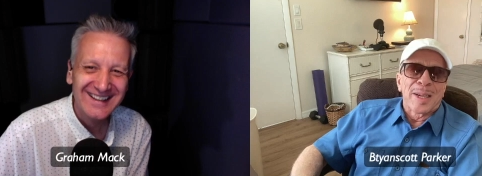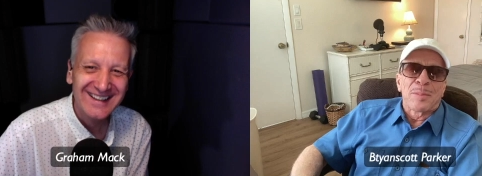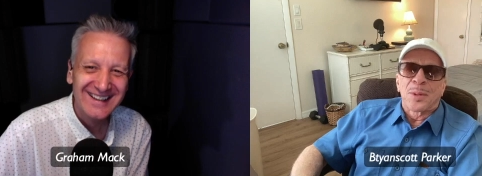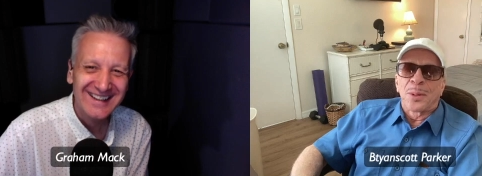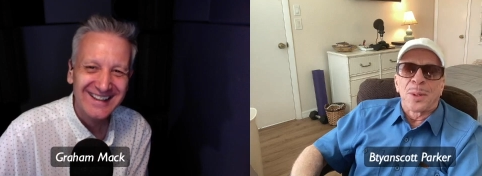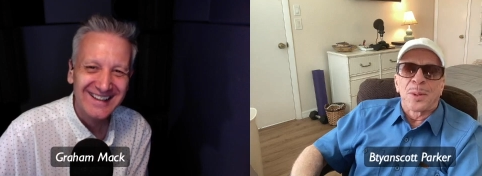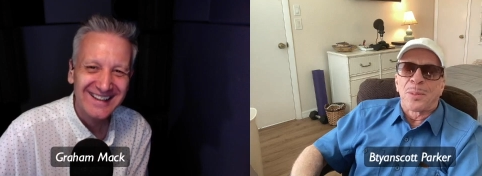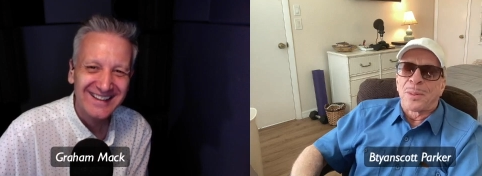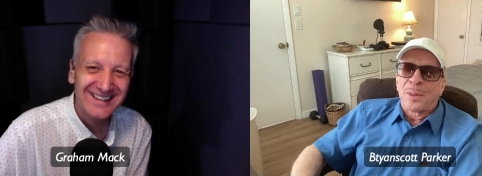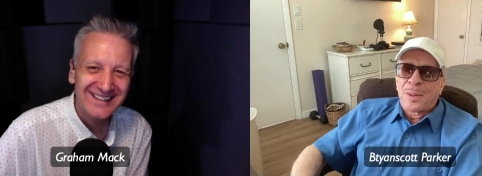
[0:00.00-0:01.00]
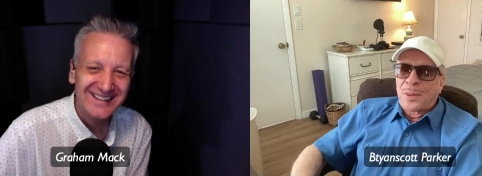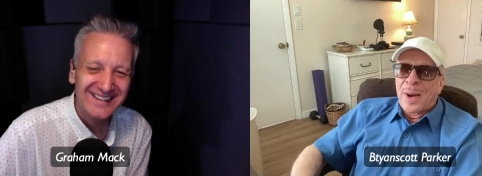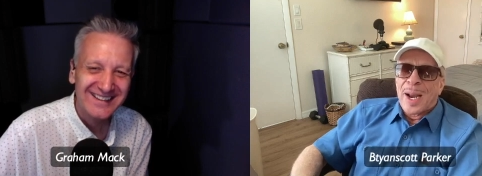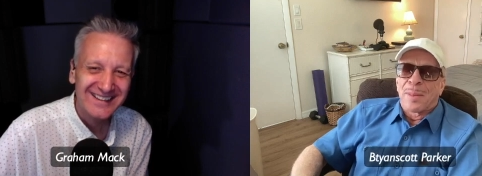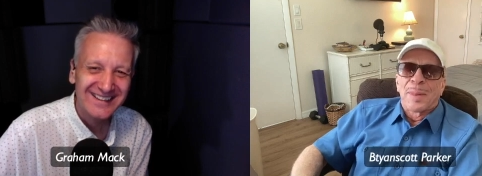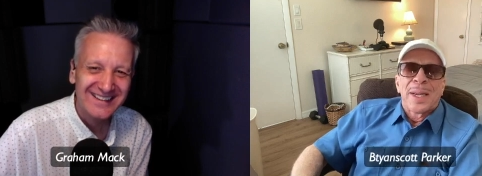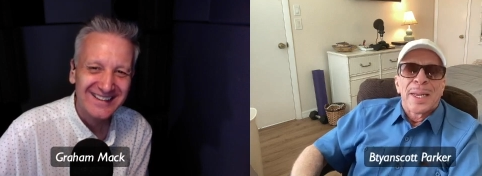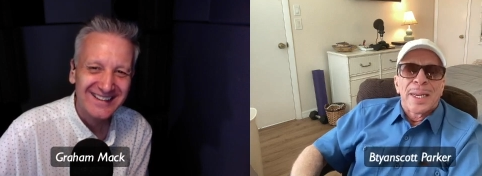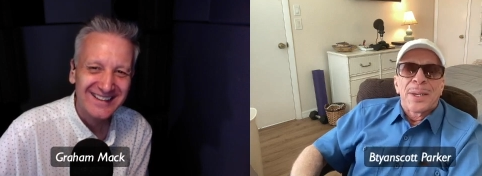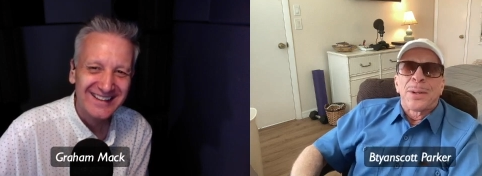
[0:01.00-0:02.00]
Speaker 1: I am thrilled, Graham.
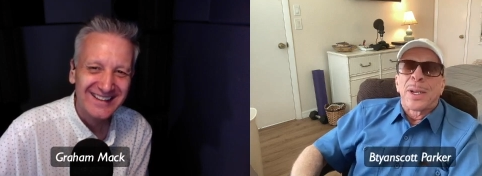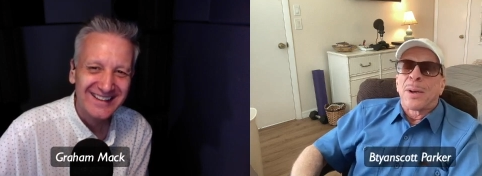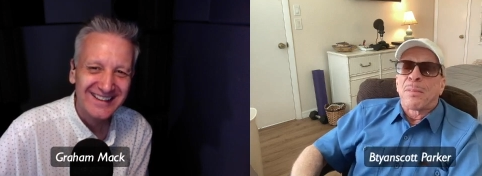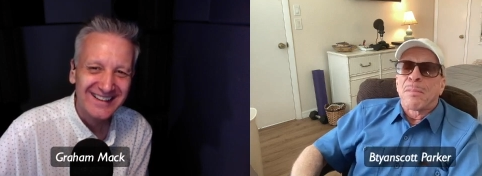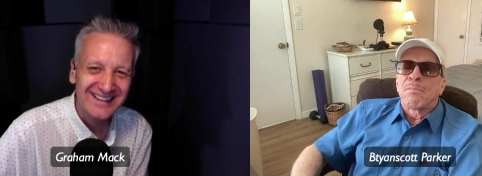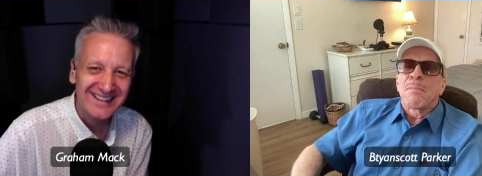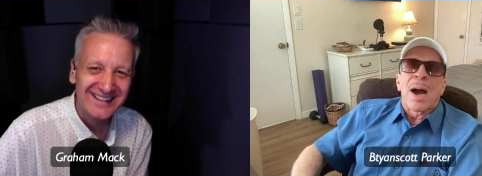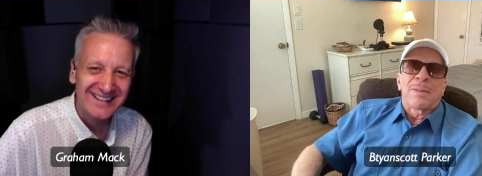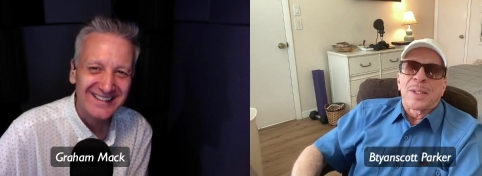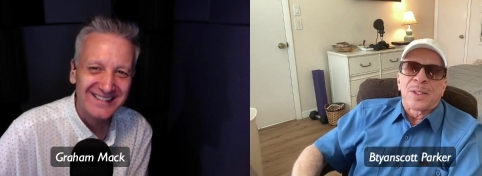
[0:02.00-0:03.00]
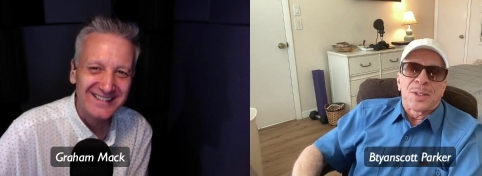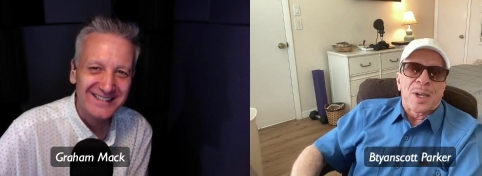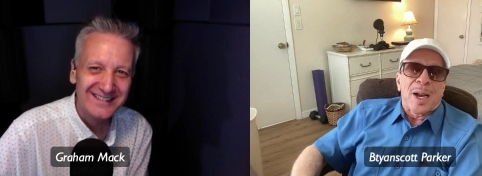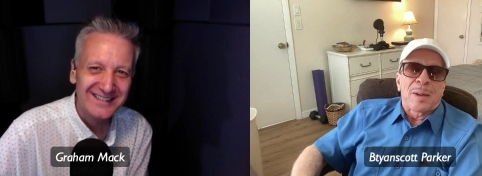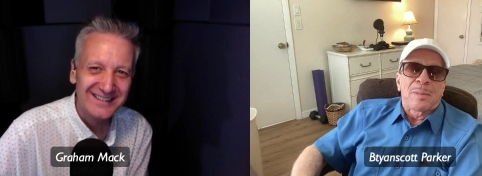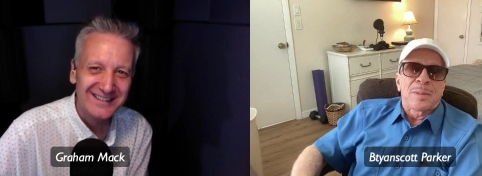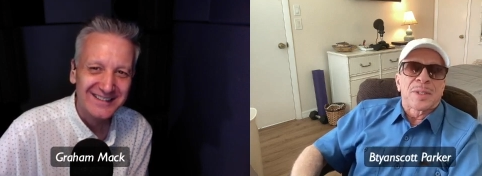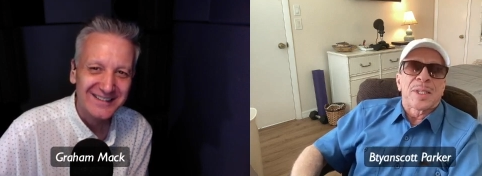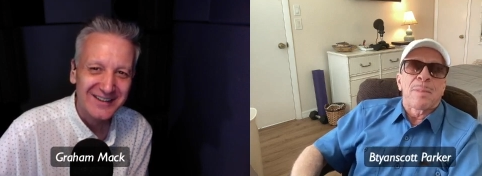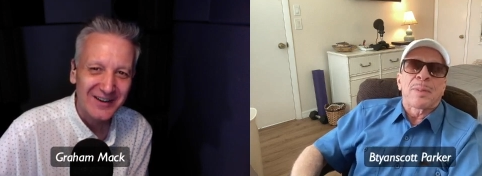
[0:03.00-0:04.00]
You did a marvelous job.
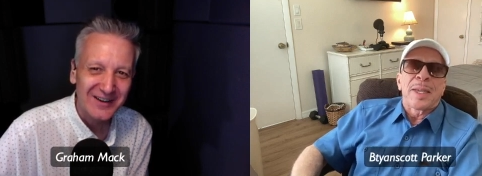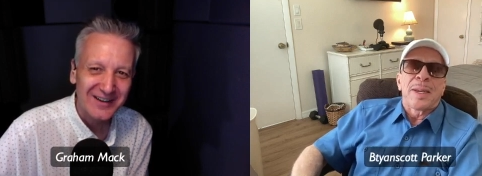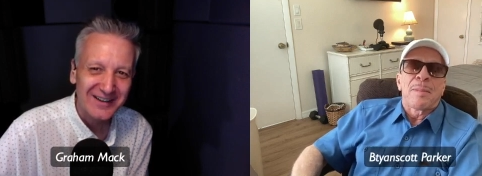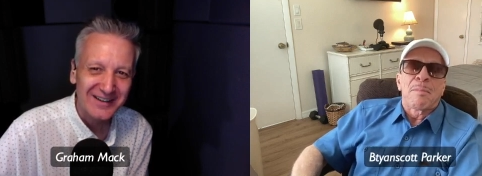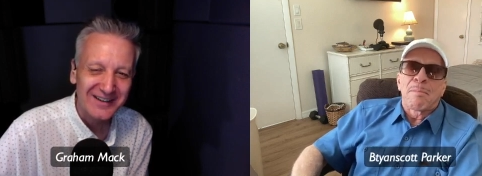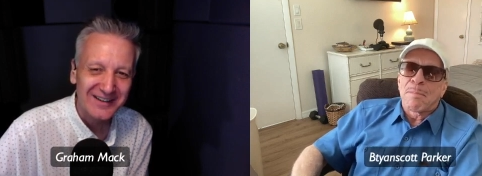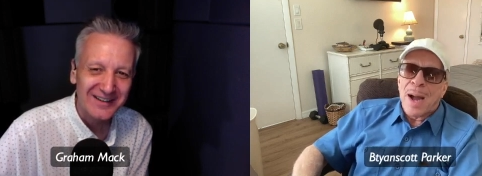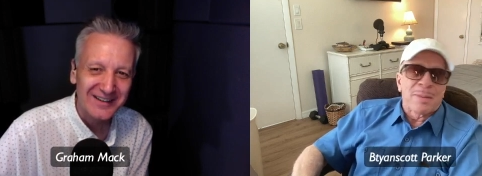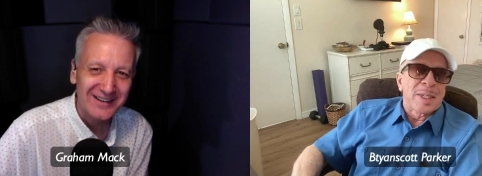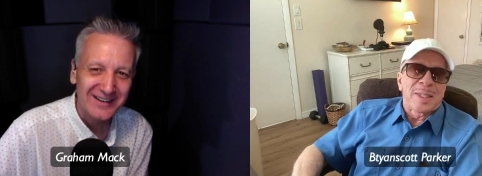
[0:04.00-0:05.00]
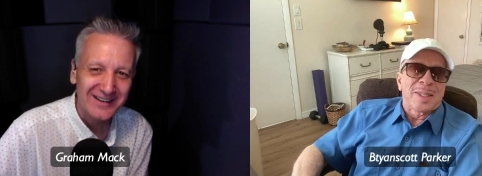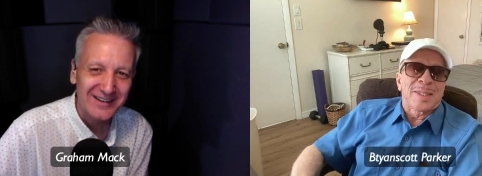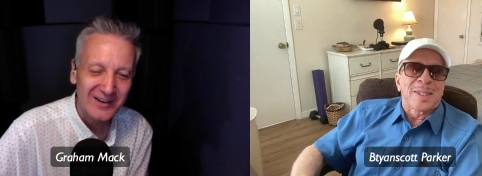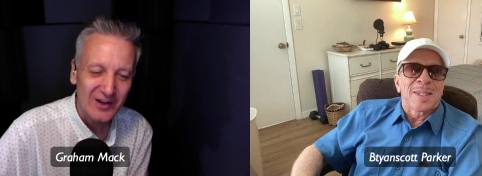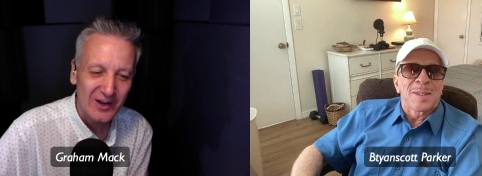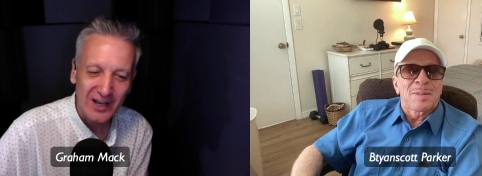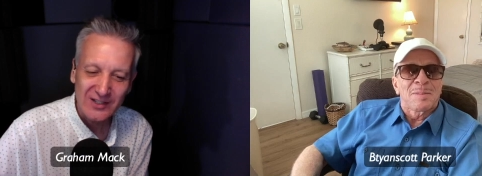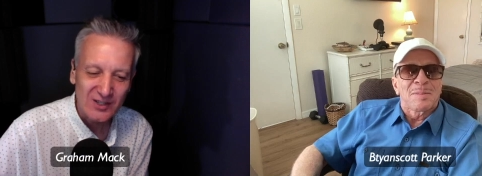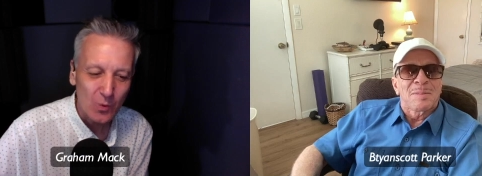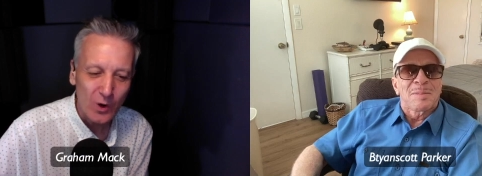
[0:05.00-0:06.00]
Simply marvelous.
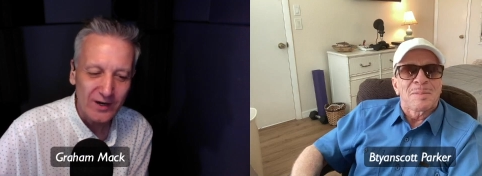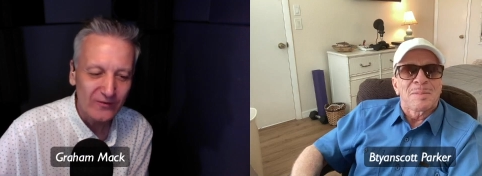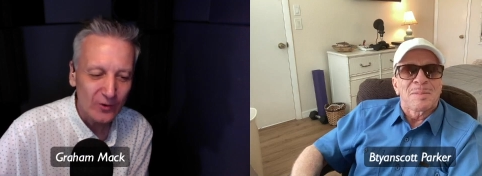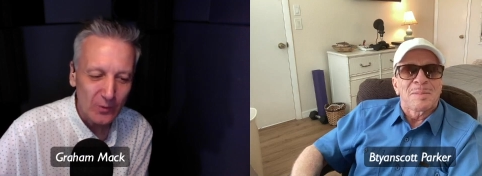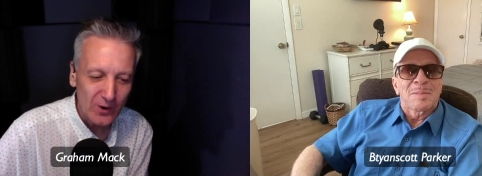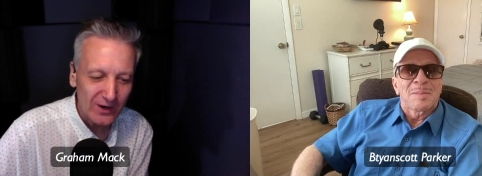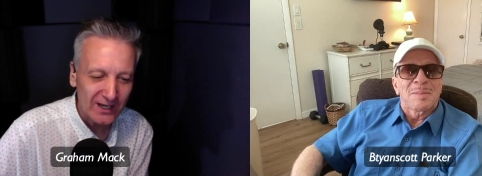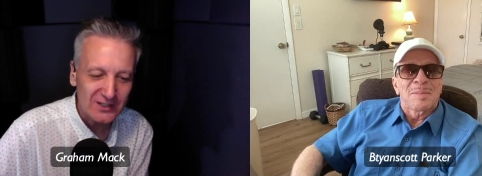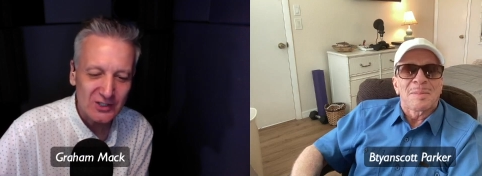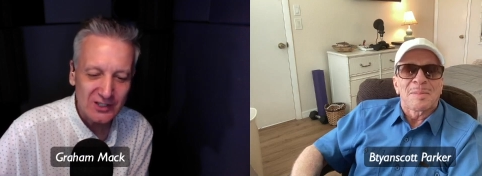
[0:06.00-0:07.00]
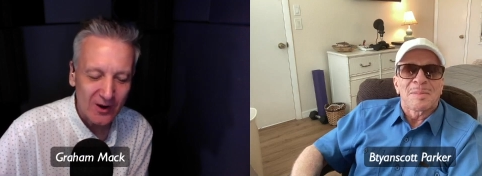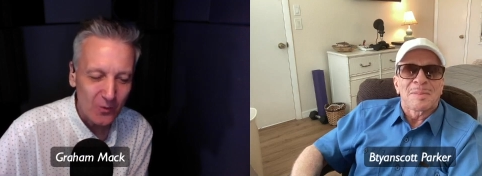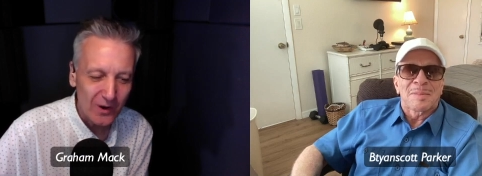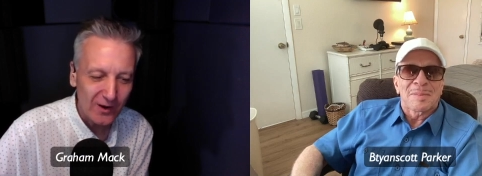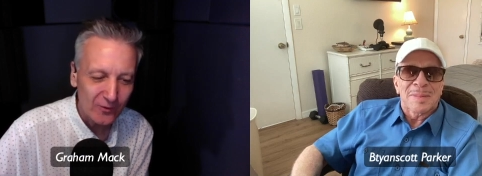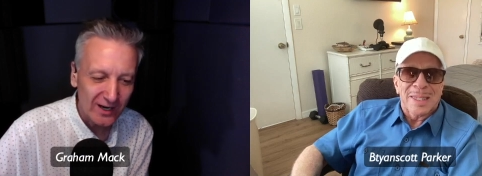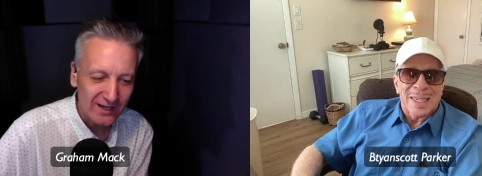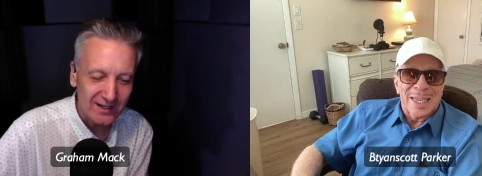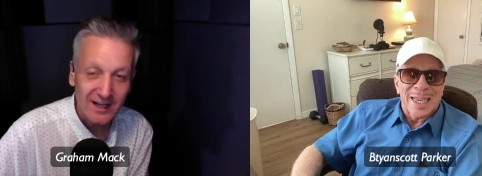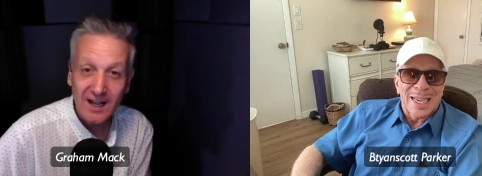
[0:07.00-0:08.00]
Speaker 2: It's a wonderful book. It's so well
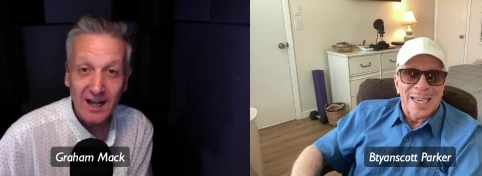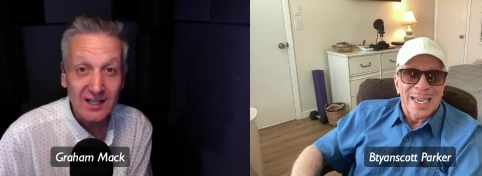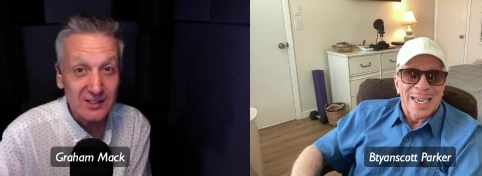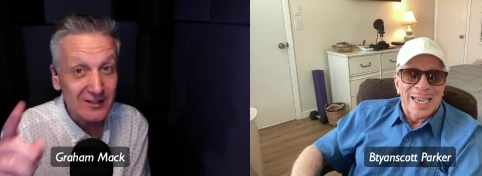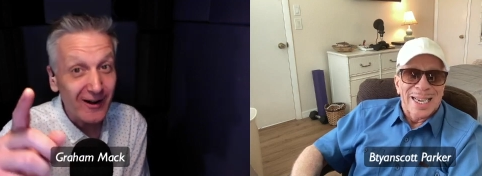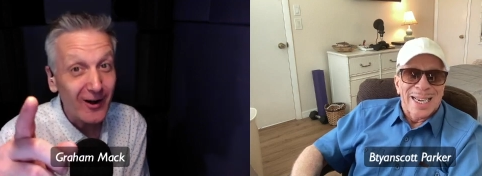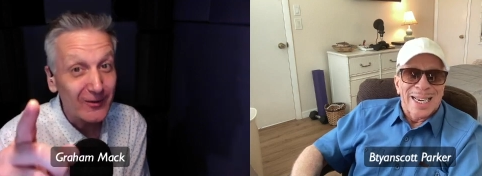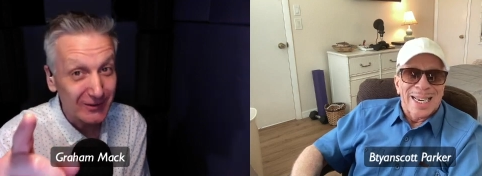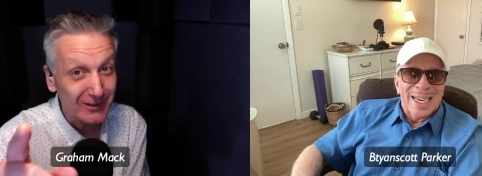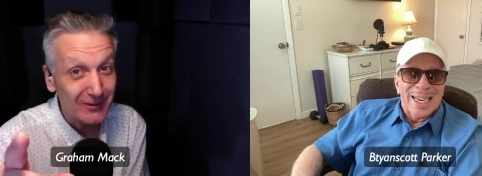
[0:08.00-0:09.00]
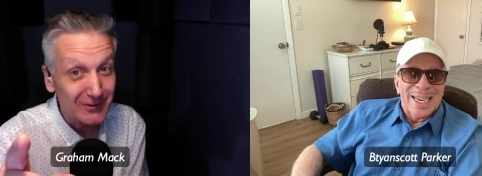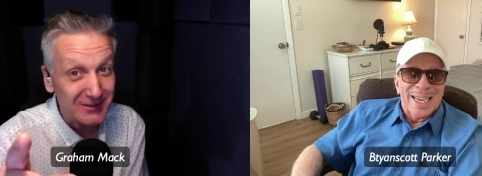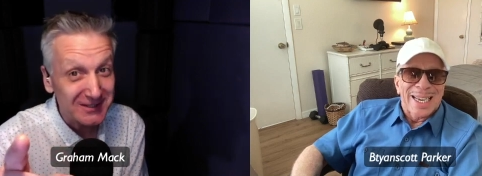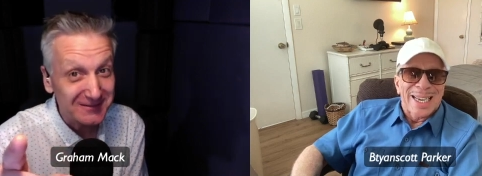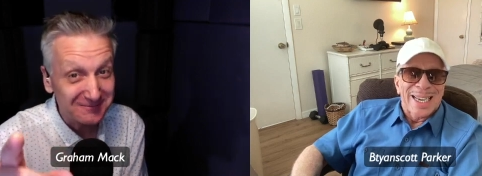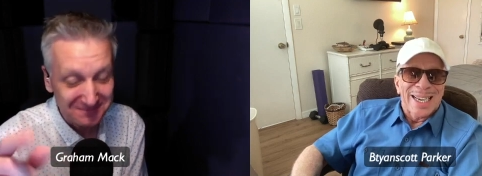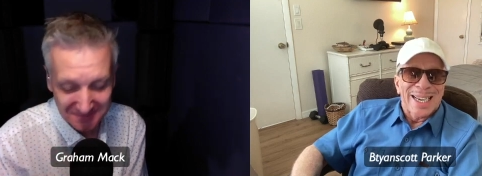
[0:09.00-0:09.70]
written, and it's not overthought.